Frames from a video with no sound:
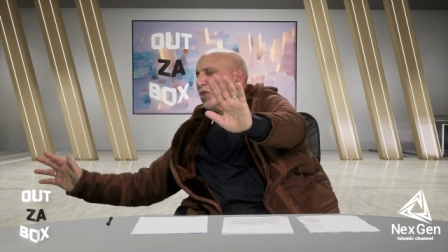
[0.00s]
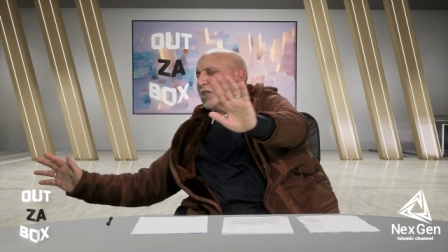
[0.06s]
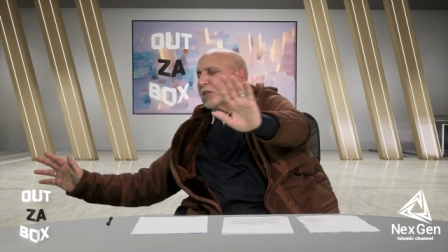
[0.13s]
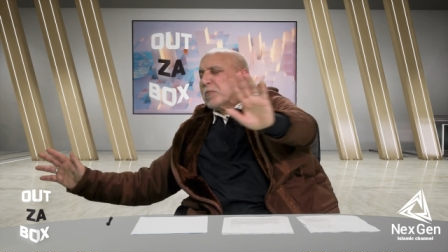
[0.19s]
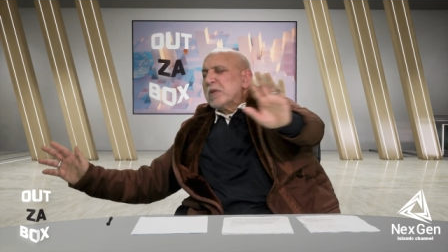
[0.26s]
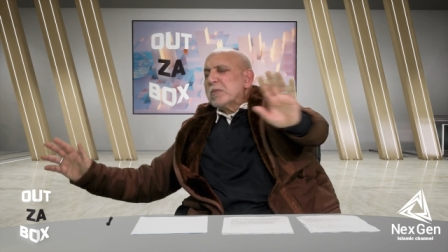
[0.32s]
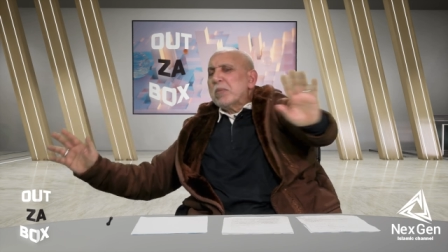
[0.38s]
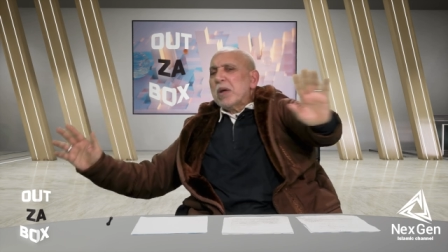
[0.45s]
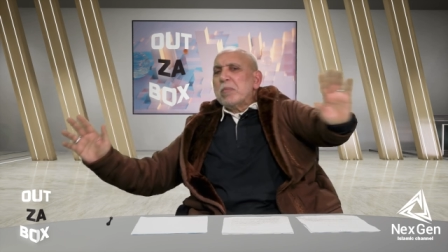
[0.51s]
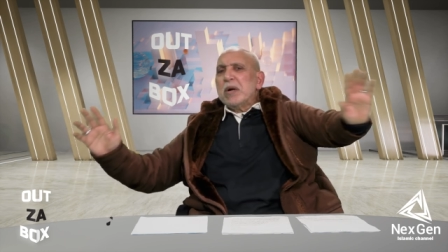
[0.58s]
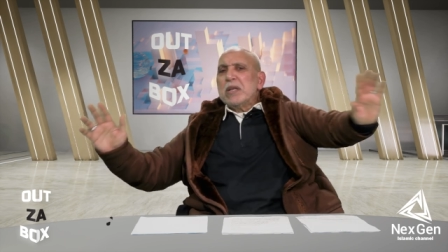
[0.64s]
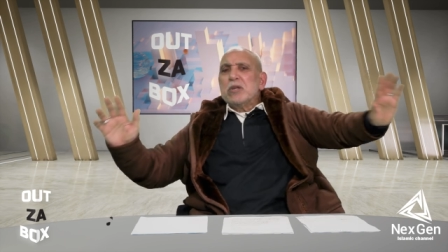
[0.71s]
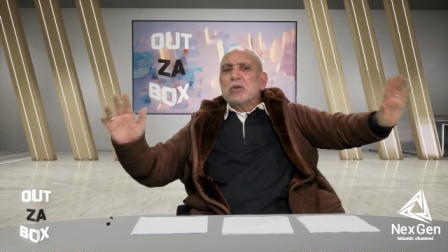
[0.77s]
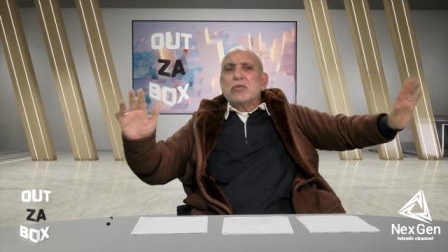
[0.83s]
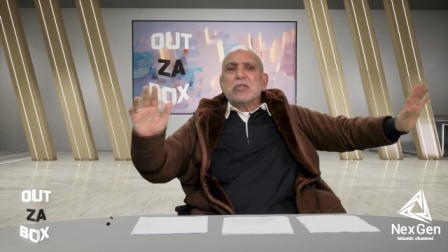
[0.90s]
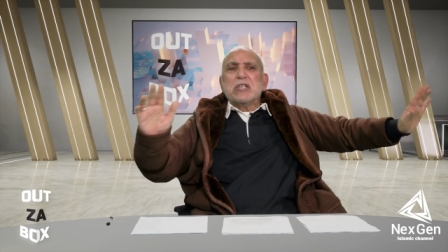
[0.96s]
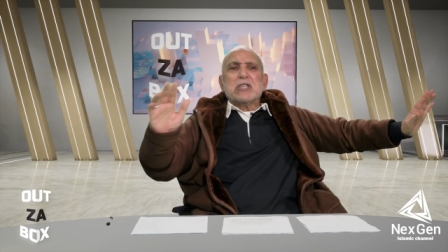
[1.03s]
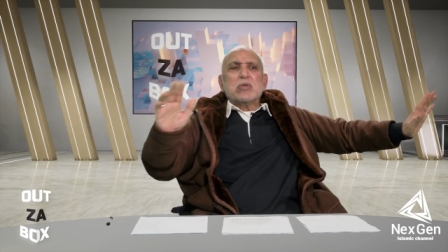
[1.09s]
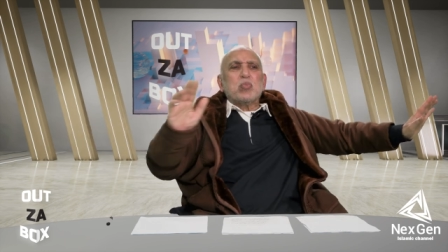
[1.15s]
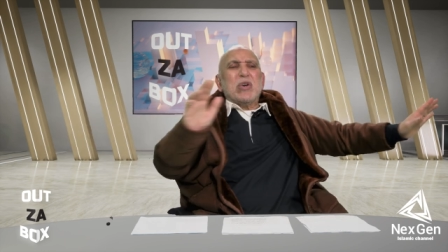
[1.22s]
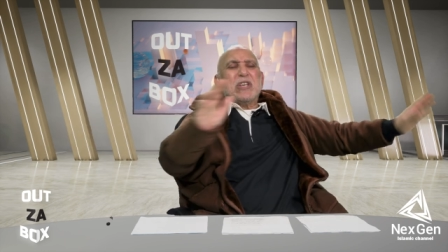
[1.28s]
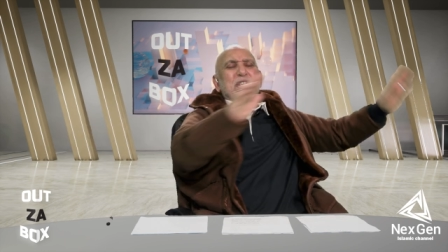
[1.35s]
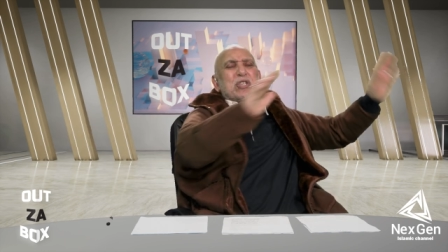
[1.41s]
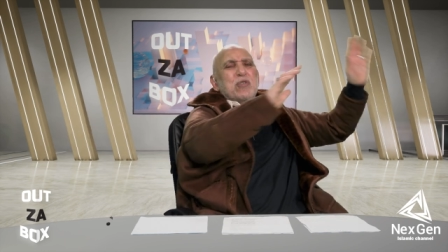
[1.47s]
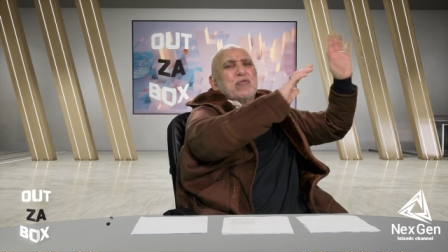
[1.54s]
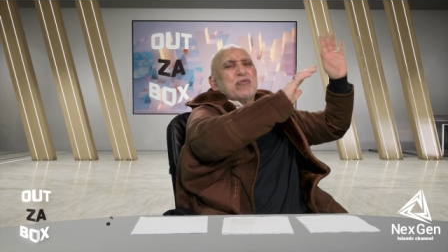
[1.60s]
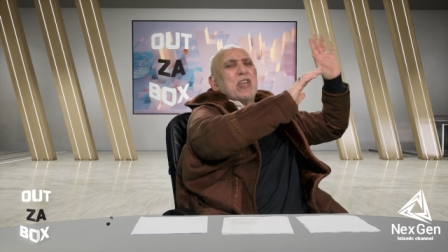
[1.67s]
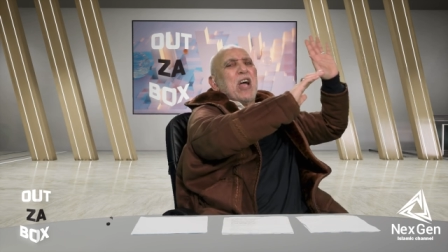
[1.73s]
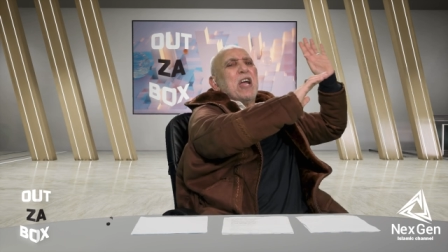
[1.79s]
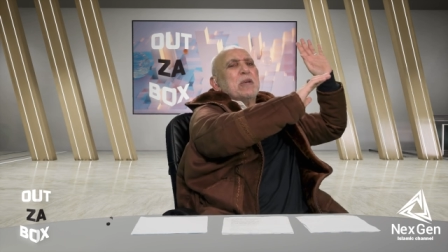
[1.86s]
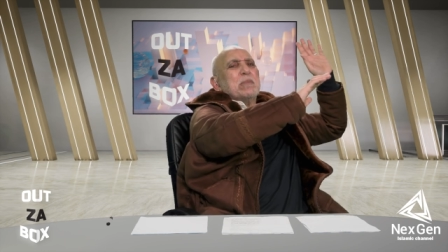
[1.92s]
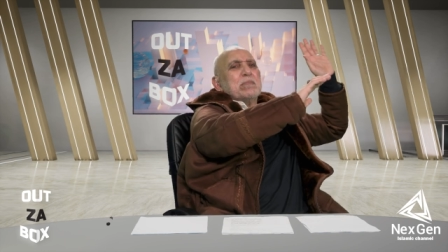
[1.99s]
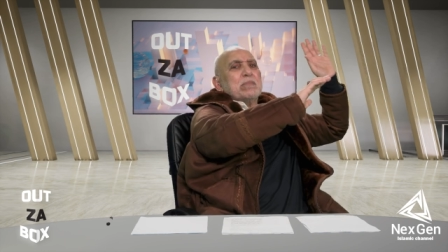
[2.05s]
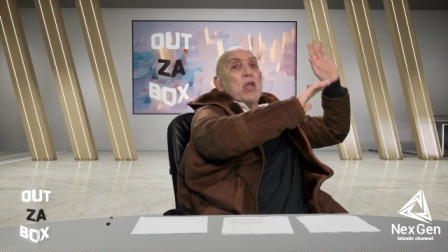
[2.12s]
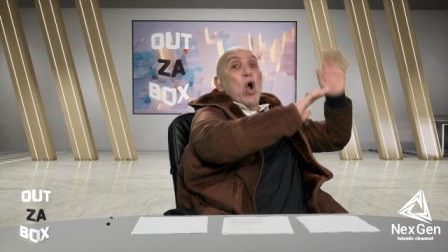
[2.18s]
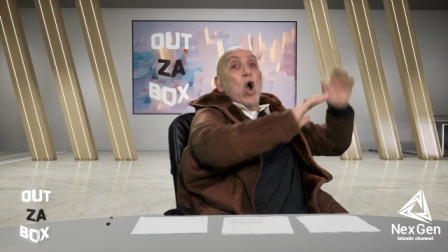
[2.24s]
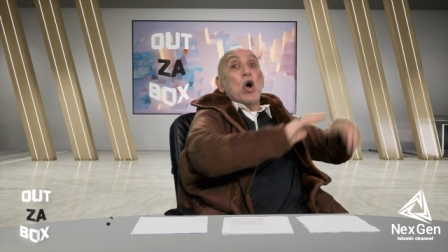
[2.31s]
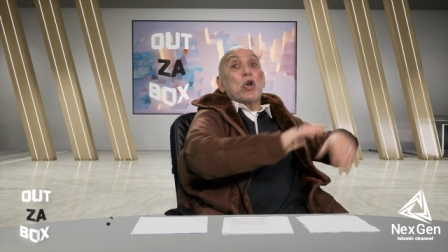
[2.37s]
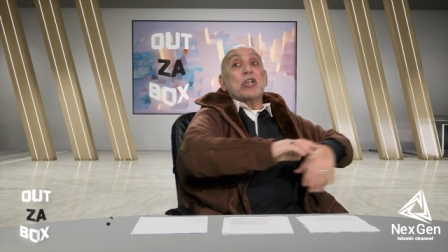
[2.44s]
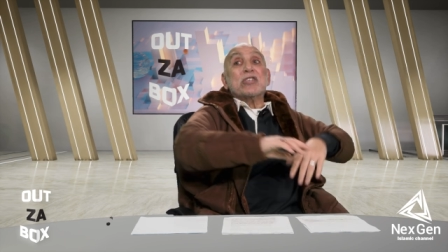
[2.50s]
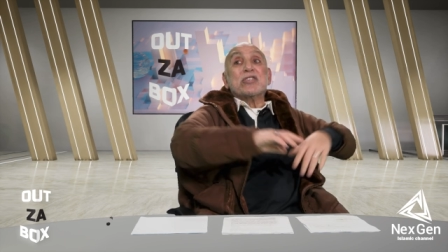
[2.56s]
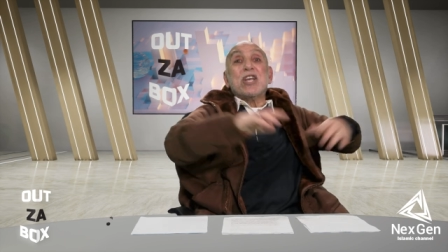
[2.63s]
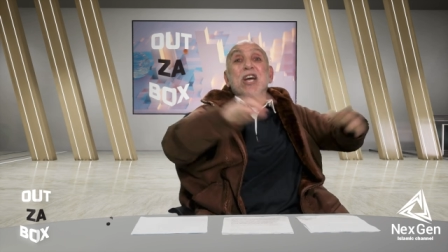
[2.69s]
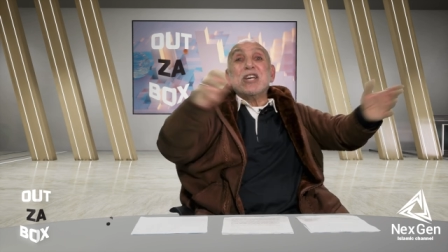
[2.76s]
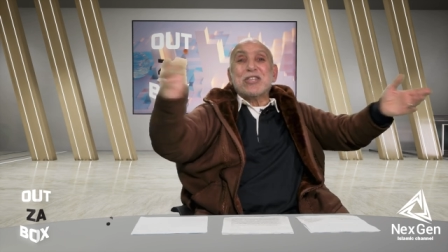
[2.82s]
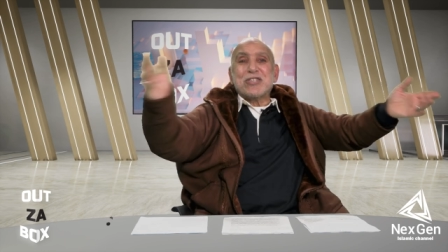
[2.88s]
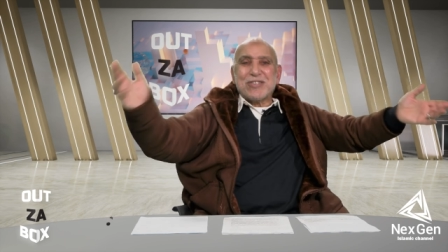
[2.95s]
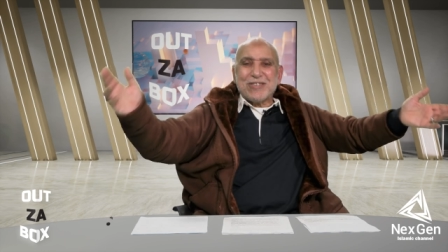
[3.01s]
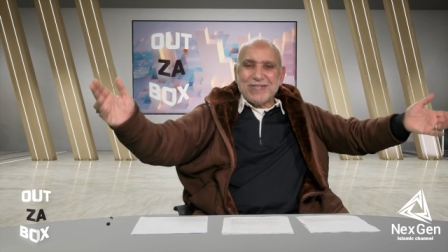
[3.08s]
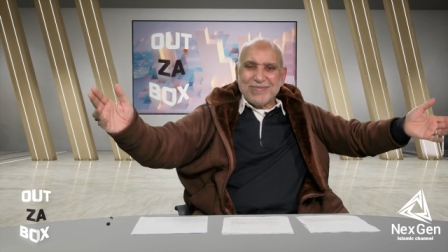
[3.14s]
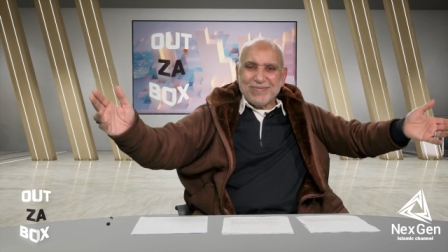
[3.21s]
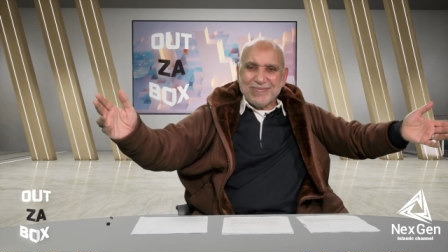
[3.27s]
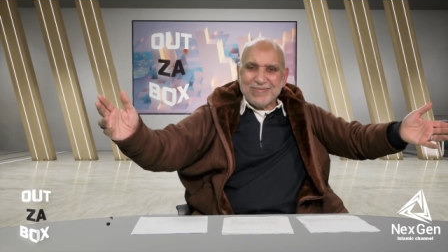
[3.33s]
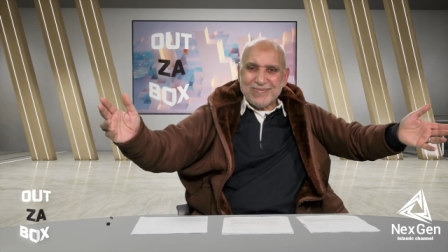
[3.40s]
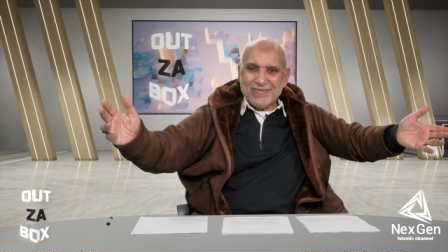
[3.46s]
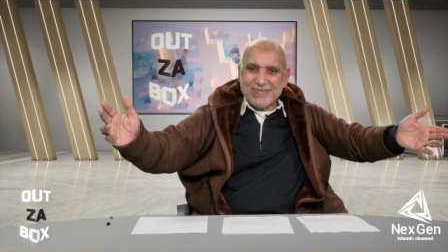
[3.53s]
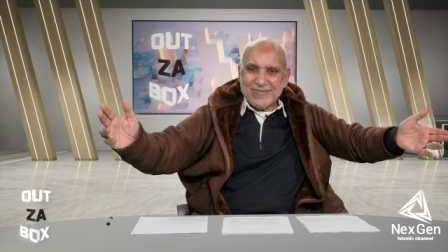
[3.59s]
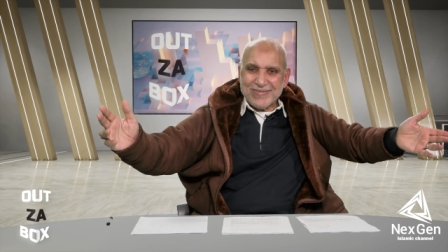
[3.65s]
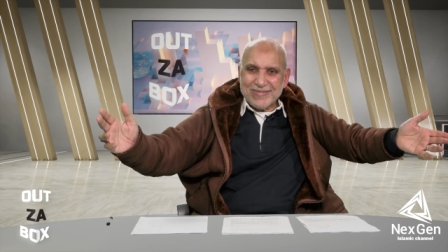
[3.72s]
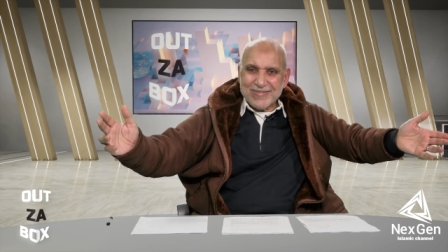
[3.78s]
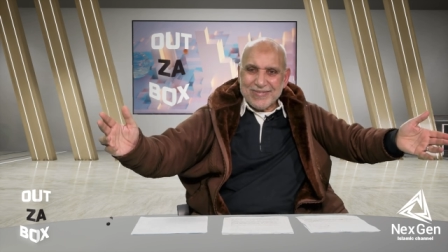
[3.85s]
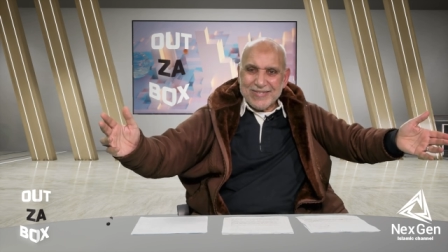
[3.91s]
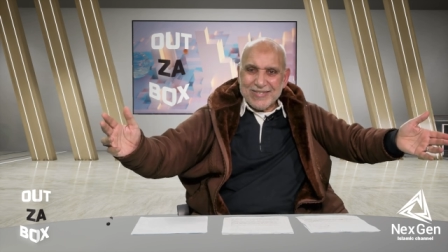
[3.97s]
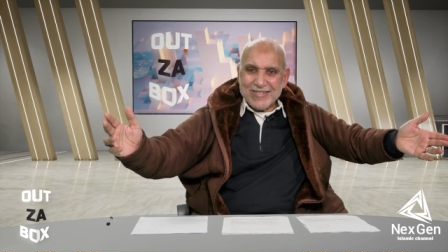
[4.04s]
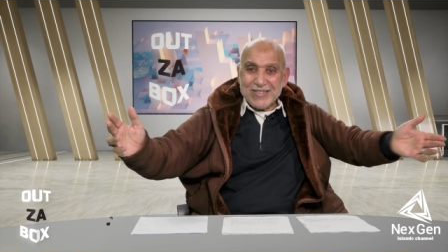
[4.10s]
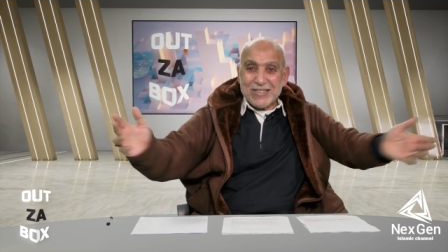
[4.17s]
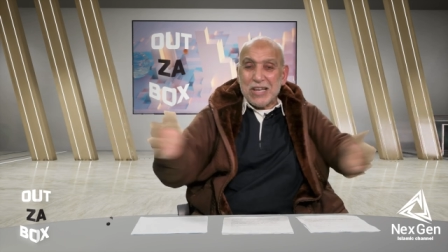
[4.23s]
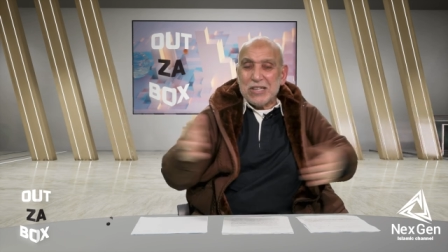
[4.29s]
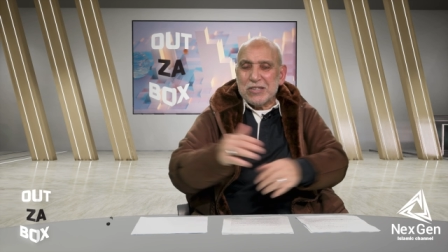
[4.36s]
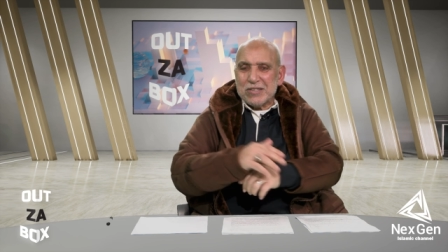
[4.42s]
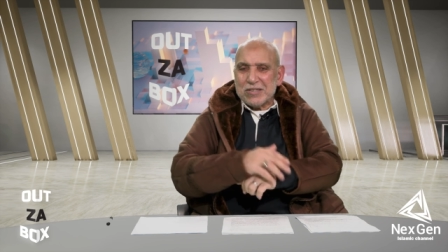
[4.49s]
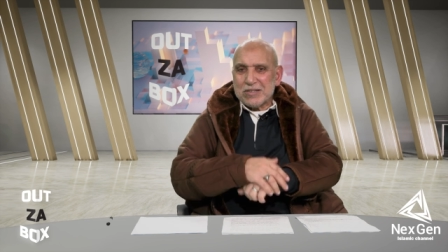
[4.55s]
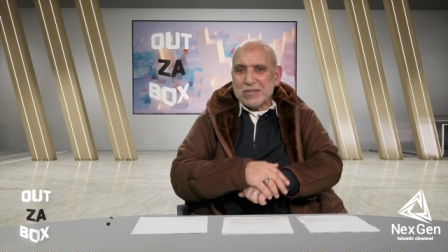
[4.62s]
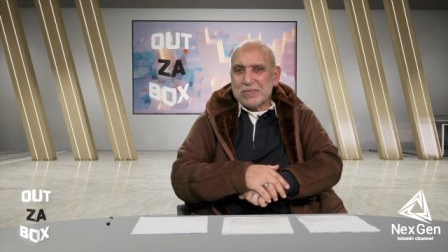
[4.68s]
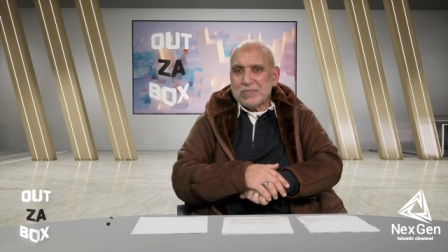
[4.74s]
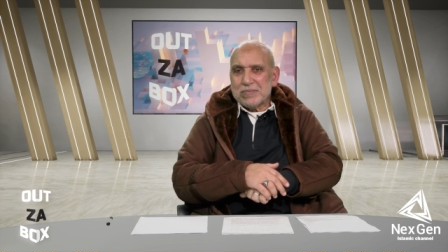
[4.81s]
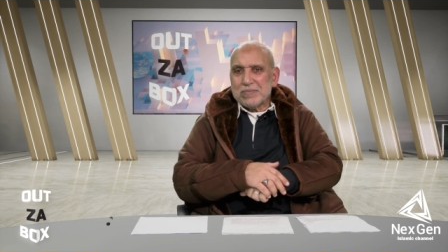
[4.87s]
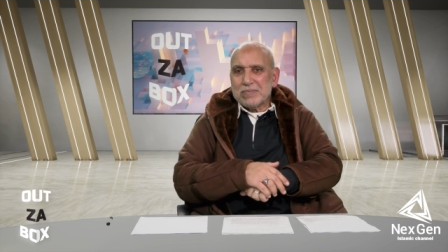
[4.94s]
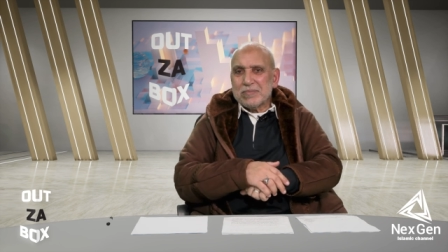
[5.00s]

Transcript: I don't spend my money on this waste of time or research studies.